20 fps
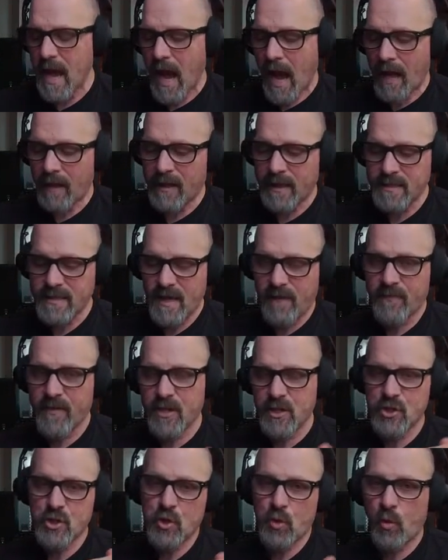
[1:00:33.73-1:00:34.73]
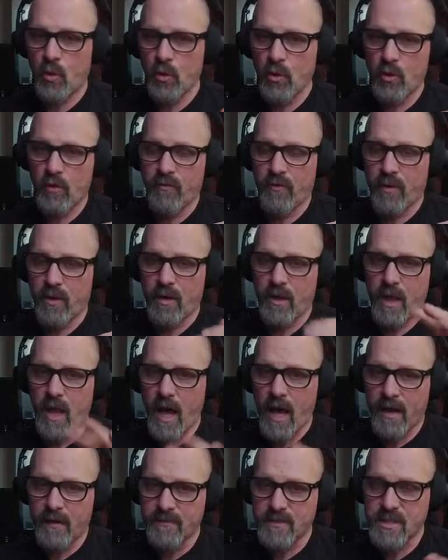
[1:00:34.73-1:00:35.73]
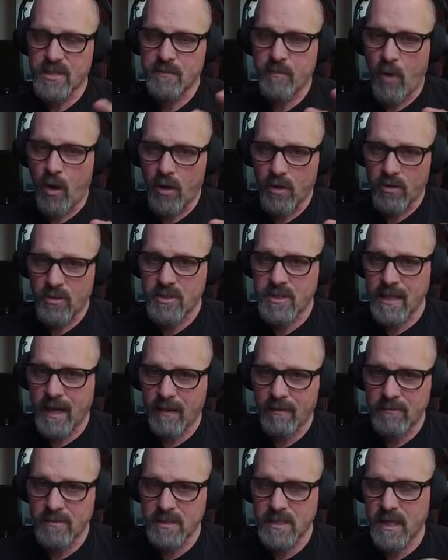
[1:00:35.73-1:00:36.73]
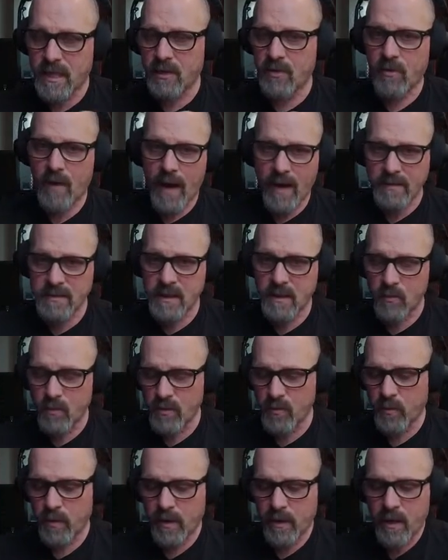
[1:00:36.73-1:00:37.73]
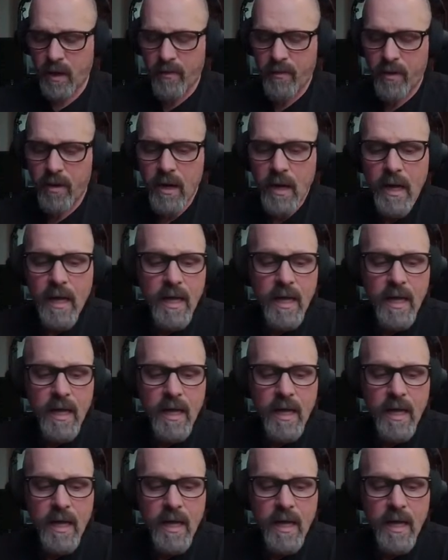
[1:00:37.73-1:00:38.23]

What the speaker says: I like to have control over a lot of smaller sounds interacting with one another.